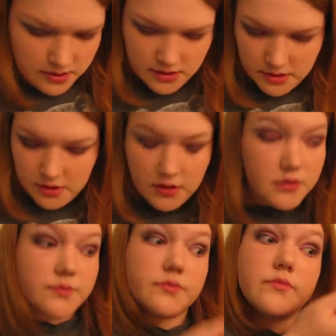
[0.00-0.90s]

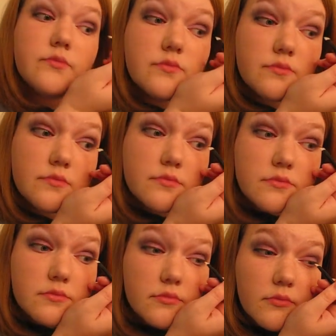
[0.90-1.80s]

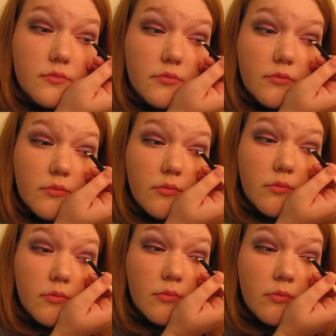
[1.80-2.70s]
(silence)